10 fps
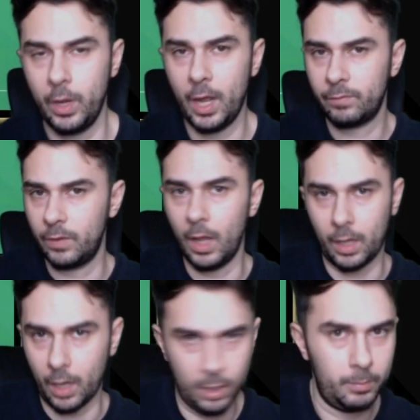we have
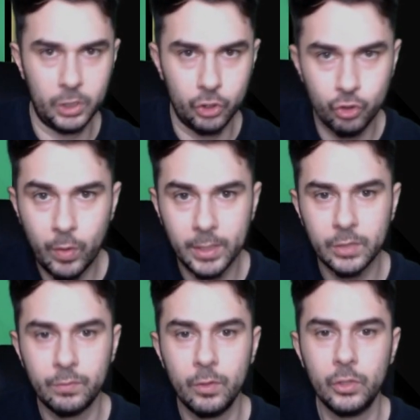like unlimited
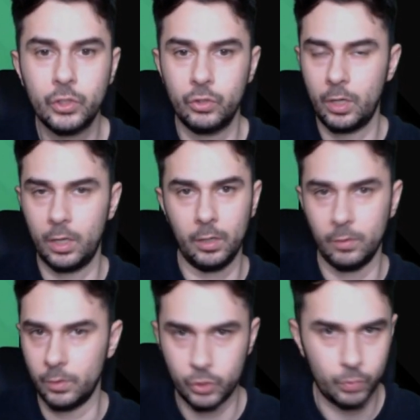transfers to kind
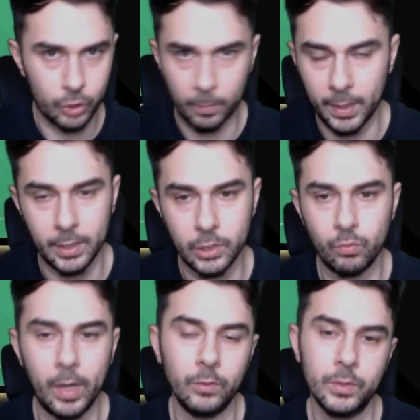of switch our players
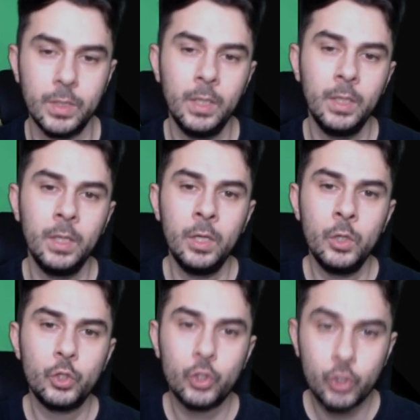around.
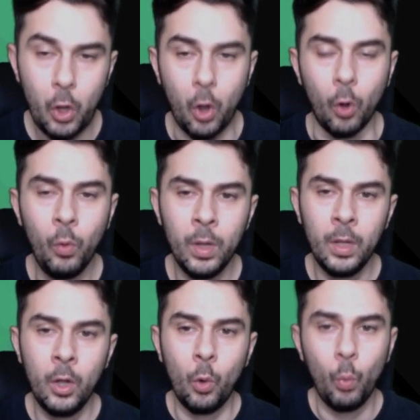So
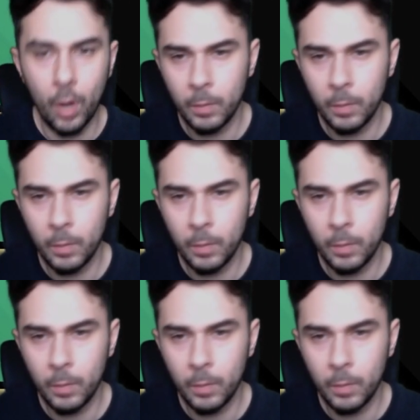what I'm